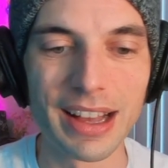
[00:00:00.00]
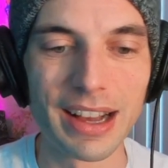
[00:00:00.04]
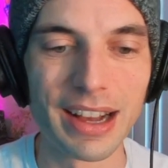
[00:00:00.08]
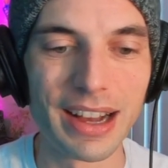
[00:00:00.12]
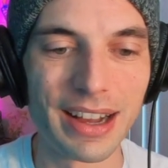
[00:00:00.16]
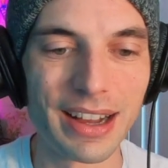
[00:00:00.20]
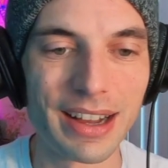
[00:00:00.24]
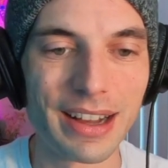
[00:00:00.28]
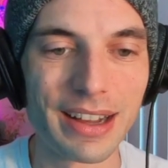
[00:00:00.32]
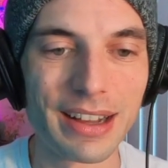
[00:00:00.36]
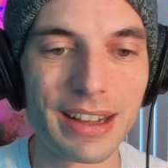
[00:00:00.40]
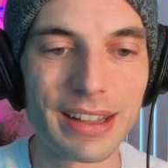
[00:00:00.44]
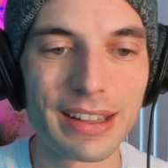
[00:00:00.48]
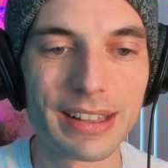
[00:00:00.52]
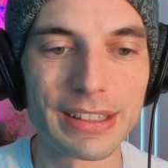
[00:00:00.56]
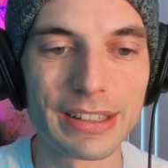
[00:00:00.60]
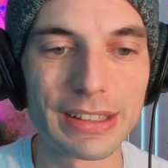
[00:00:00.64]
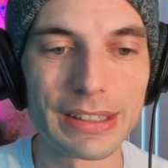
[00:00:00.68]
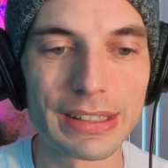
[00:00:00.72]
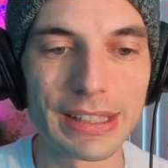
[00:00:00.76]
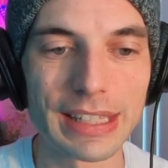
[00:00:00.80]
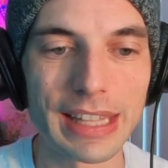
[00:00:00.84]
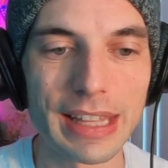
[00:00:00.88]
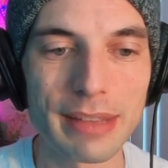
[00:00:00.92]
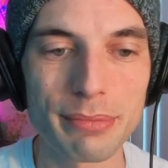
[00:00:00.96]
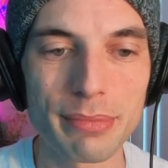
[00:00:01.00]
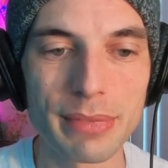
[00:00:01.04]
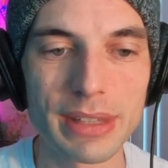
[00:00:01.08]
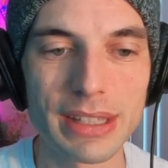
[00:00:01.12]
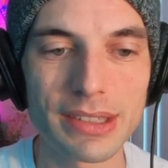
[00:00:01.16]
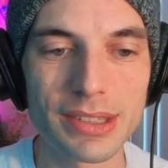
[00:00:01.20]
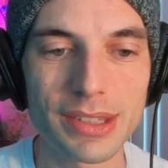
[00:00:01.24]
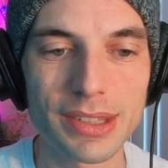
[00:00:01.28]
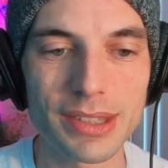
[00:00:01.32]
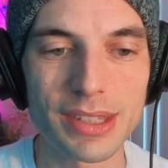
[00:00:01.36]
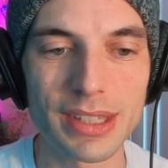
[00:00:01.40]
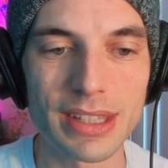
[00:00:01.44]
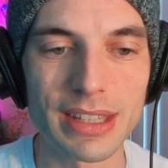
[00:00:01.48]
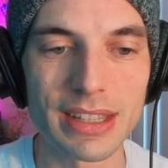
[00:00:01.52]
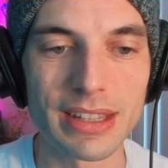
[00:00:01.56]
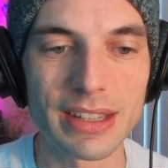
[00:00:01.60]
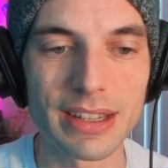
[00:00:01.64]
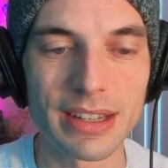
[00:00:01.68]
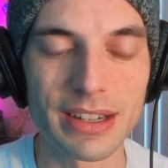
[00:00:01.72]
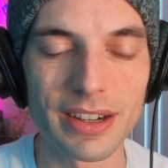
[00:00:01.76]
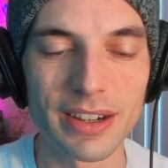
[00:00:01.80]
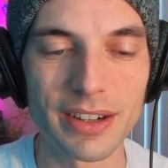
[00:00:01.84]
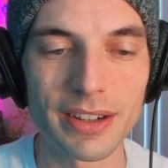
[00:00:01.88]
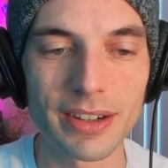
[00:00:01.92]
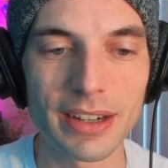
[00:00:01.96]
Let me see
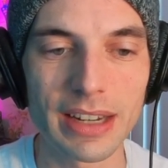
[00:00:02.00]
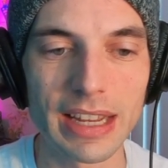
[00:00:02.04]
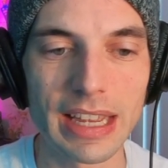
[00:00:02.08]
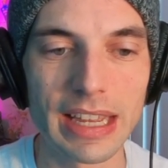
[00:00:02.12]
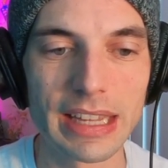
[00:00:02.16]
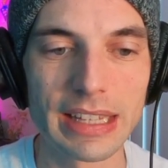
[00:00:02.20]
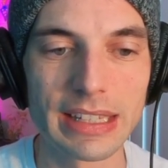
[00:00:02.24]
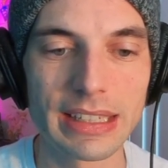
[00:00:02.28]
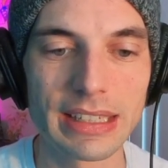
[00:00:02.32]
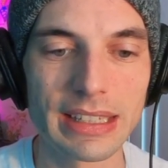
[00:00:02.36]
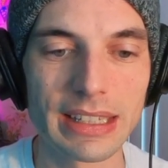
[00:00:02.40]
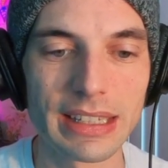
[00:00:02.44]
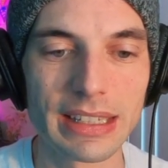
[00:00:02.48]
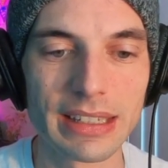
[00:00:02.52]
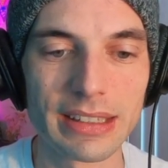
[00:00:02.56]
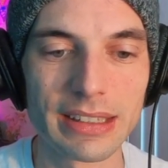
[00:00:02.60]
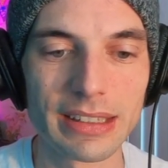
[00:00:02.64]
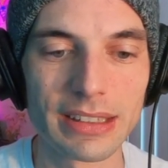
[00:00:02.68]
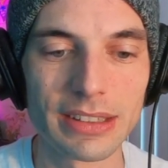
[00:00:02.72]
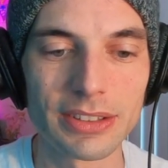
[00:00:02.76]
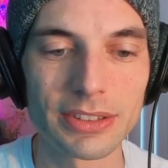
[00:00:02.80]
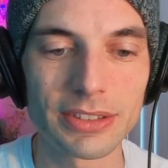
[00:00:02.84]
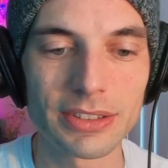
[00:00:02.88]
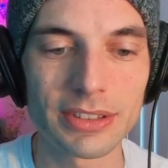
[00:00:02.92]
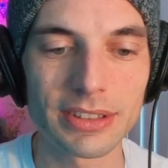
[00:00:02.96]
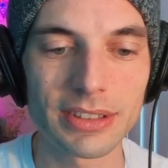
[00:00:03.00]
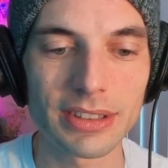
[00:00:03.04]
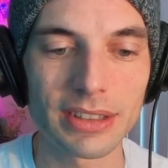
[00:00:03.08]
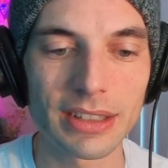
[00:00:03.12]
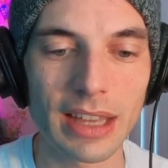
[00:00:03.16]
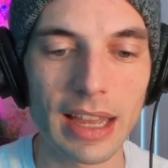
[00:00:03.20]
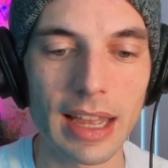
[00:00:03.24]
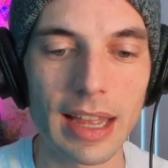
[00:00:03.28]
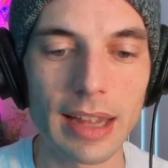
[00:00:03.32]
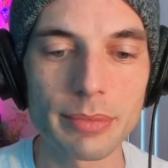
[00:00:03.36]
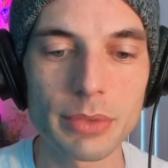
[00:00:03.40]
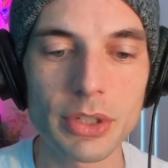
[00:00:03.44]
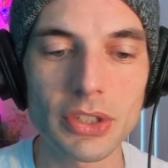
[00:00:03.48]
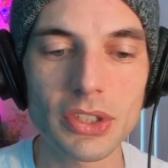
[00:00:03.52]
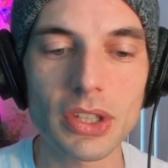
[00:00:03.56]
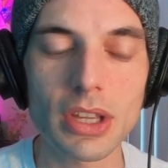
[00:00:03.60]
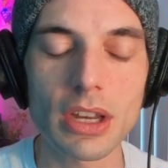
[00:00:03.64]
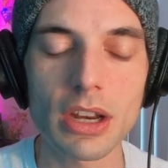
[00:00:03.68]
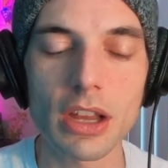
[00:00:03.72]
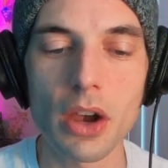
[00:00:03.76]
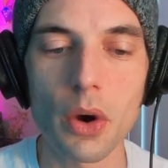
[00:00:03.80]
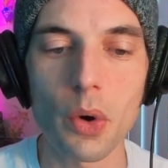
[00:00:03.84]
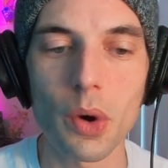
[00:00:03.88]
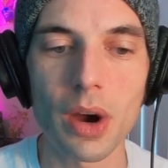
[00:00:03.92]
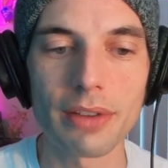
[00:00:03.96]
here. It is... I'm just
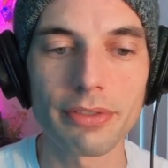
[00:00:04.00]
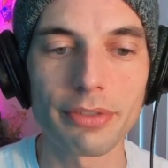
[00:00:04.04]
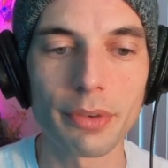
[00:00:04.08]
going to go off